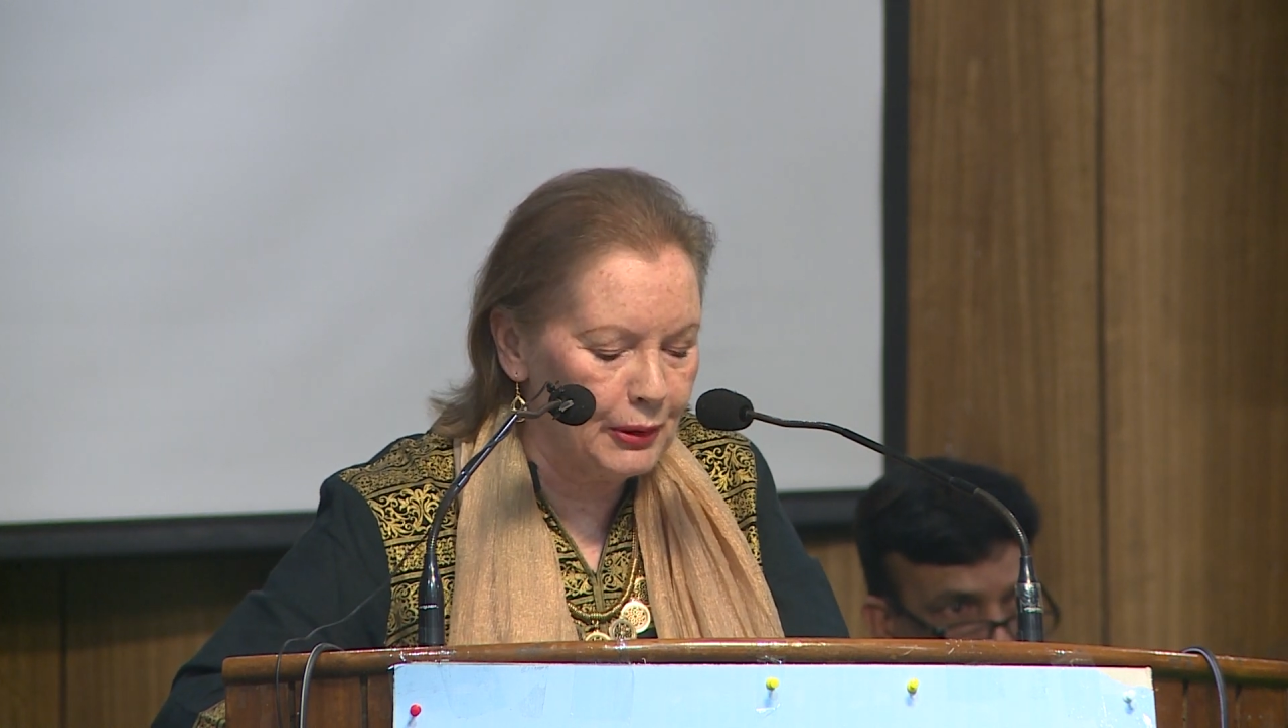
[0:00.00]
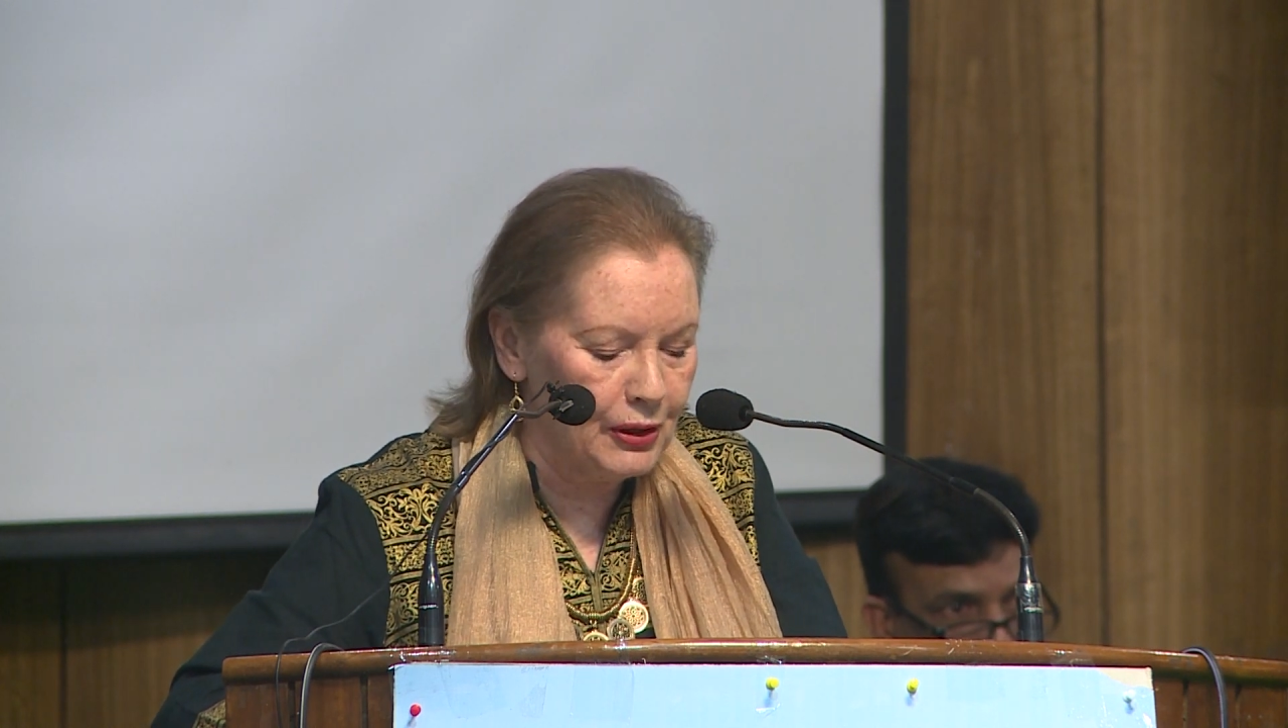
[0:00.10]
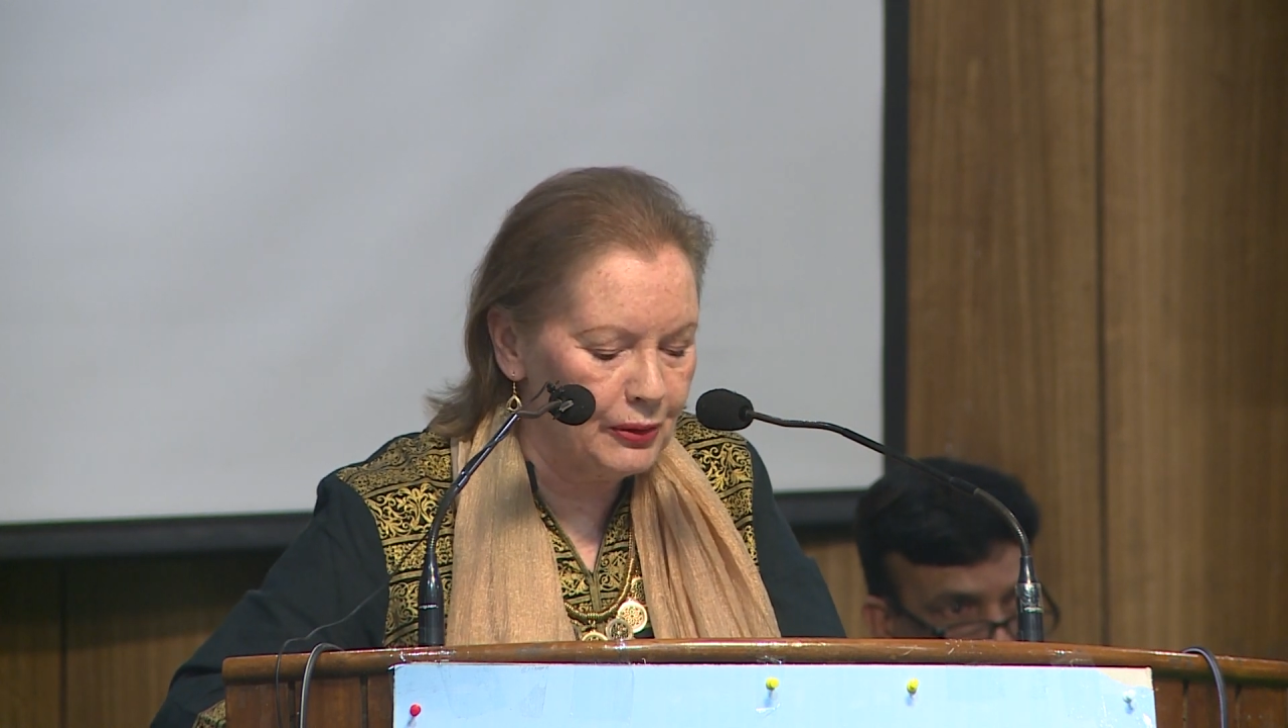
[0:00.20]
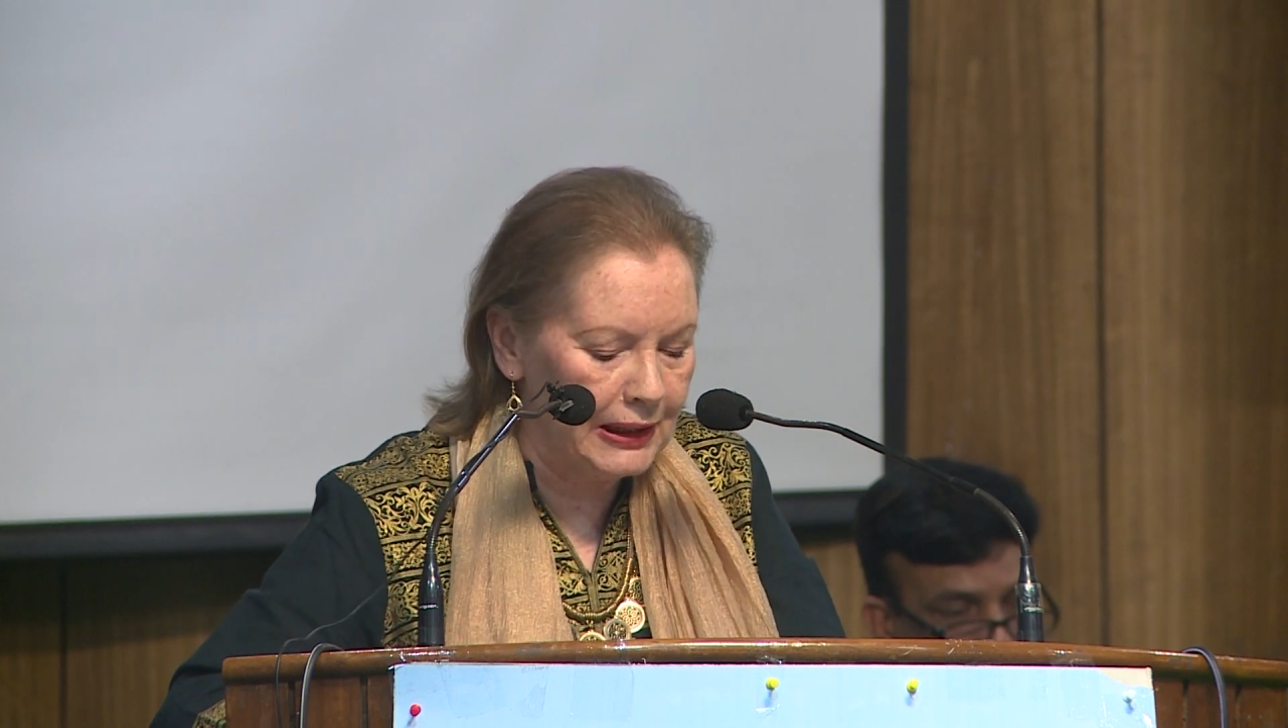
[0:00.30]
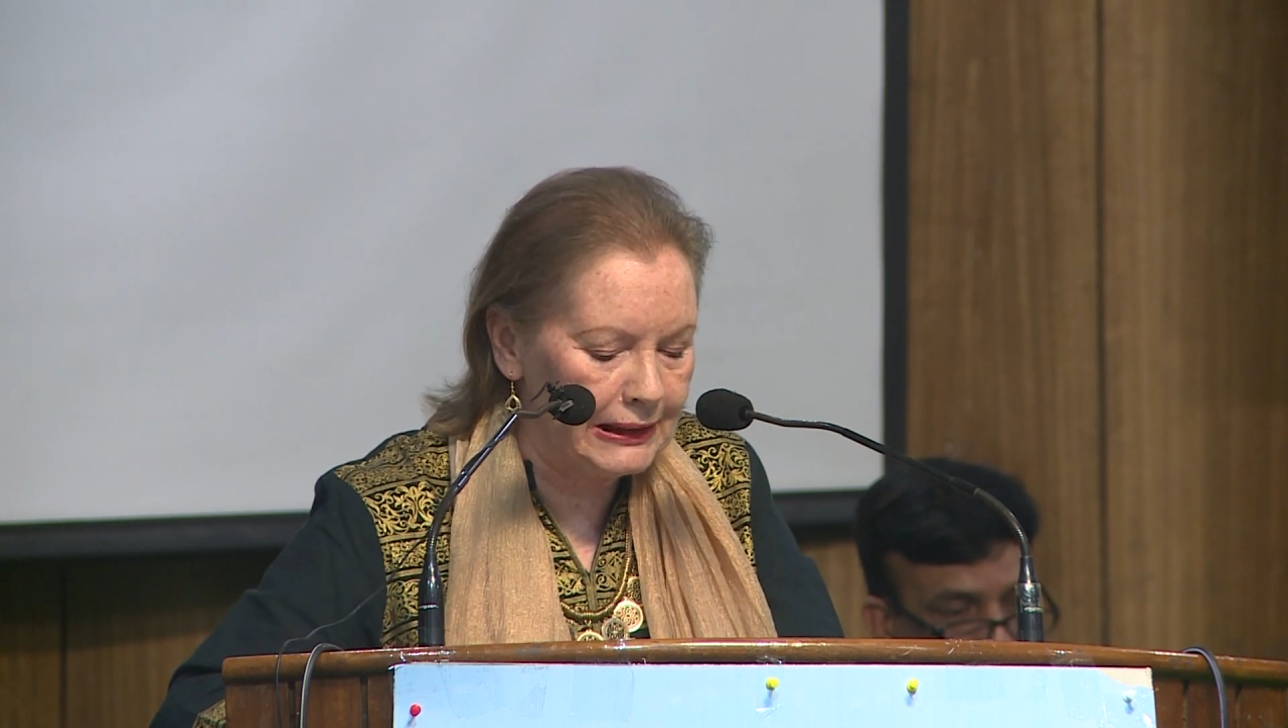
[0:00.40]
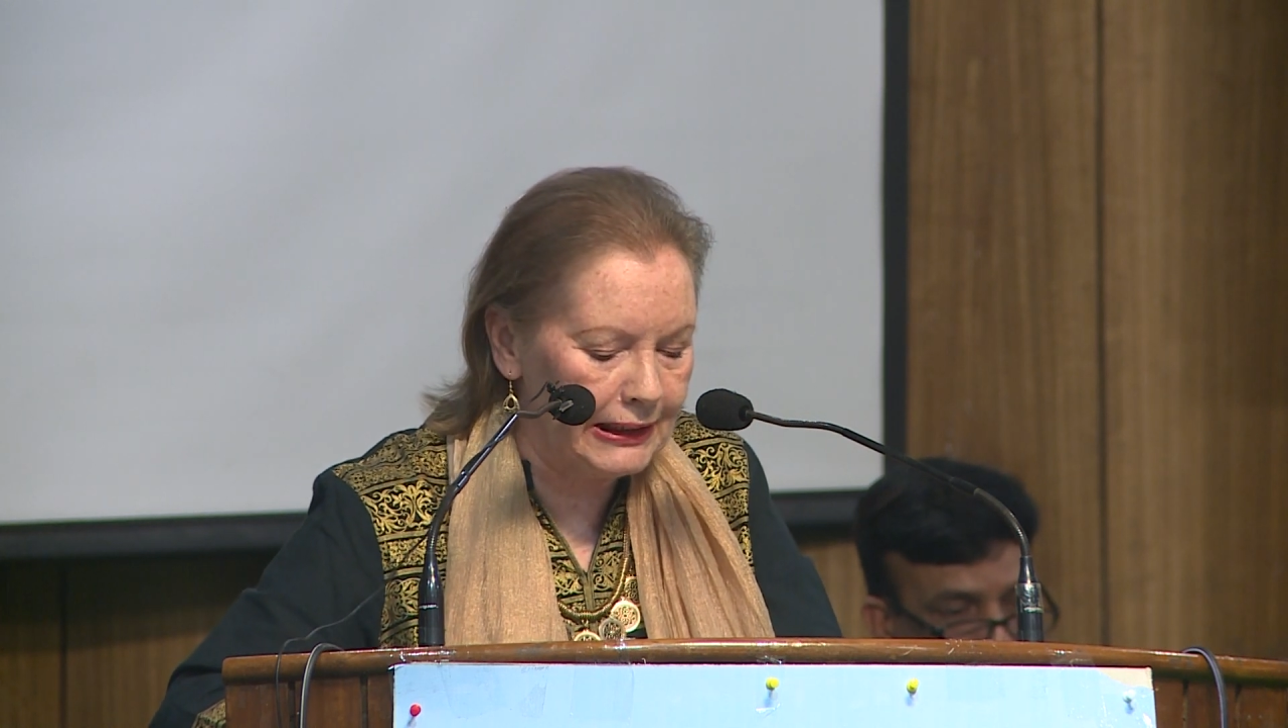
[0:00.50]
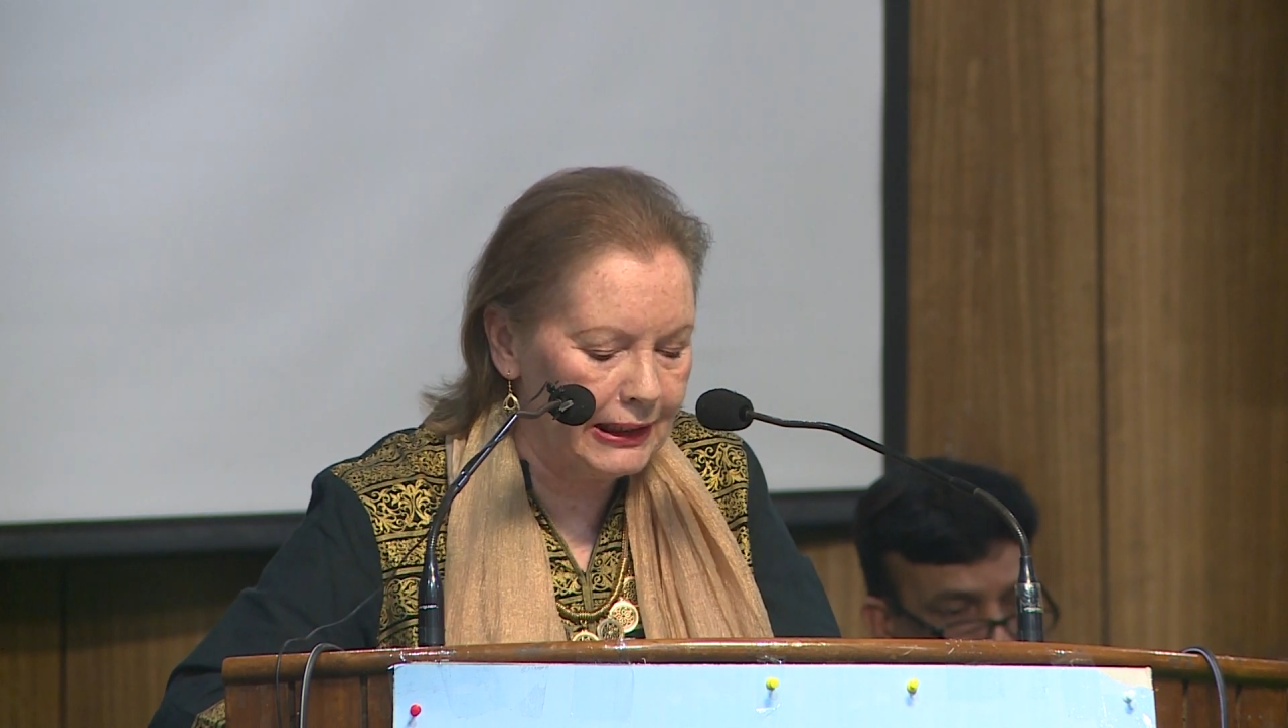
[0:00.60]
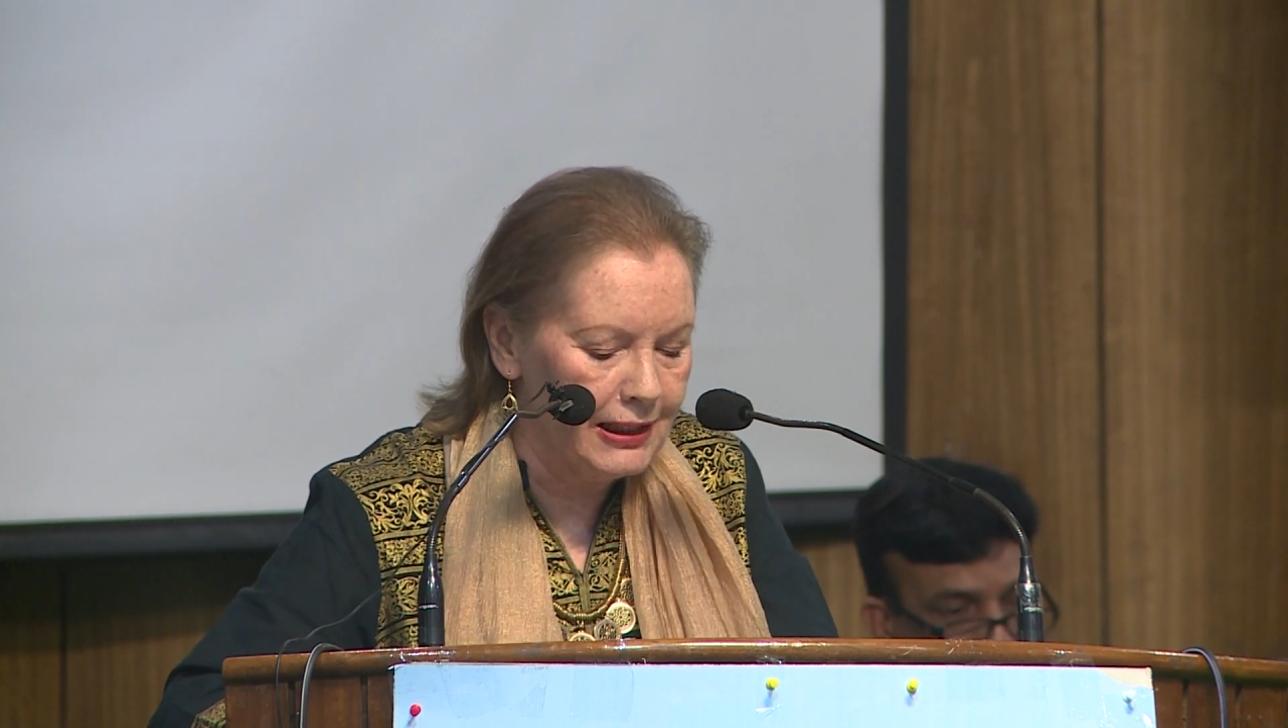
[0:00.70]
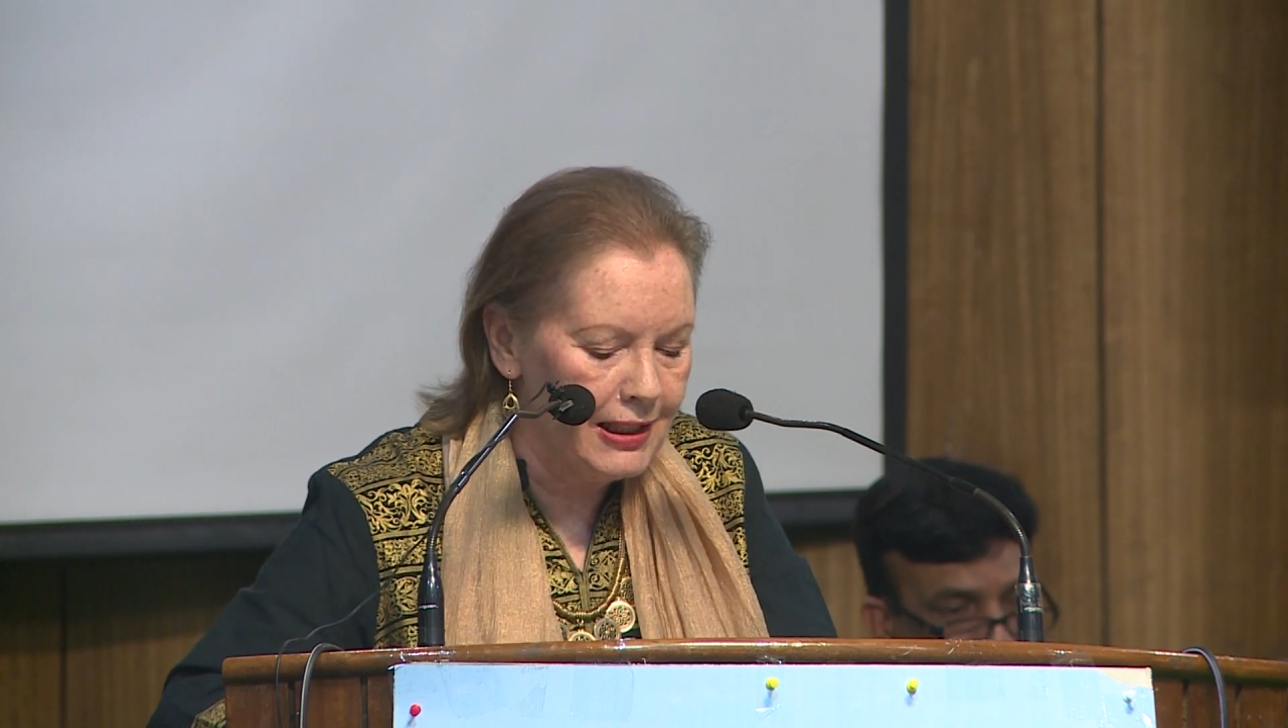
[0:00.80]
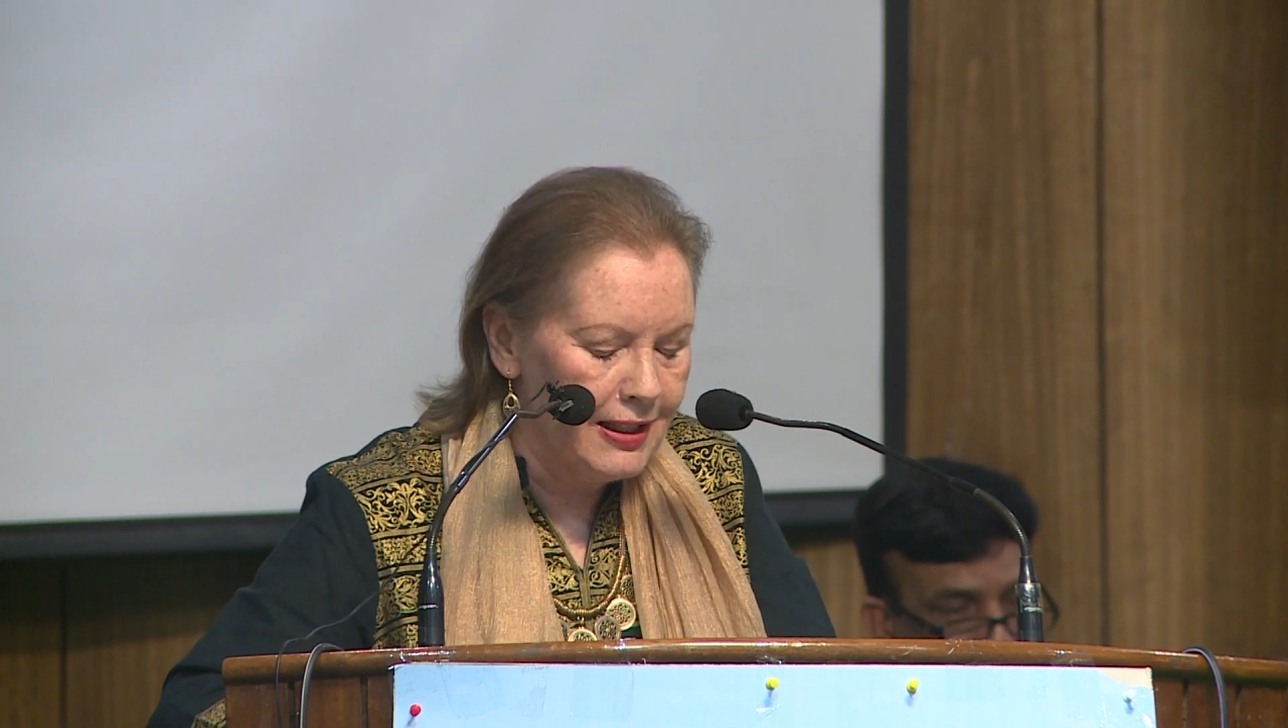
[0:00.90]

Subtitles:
correctly,